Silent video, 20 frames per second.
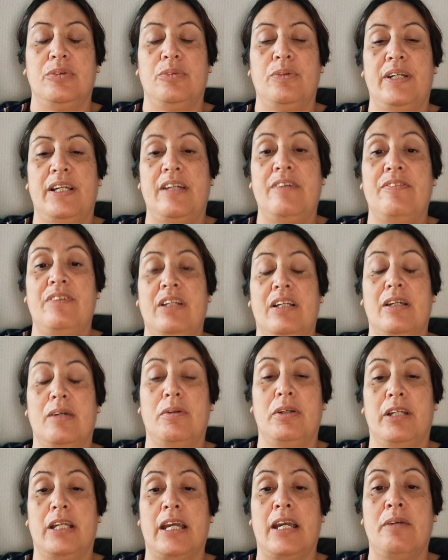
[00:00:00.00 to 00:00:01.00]
we have
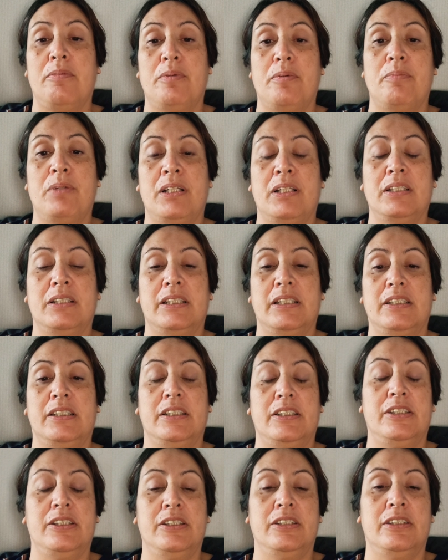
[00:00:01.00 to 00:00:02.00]
the capability
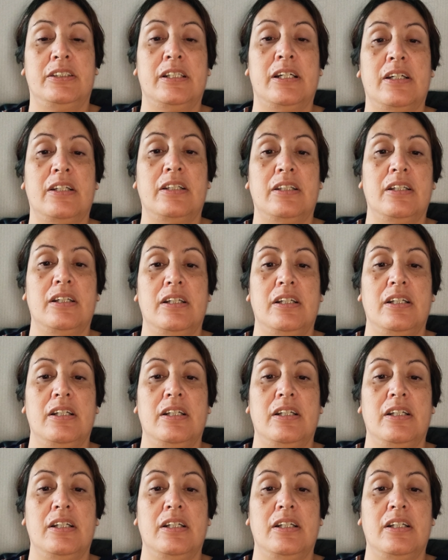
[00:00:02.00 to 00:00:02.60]
to do so.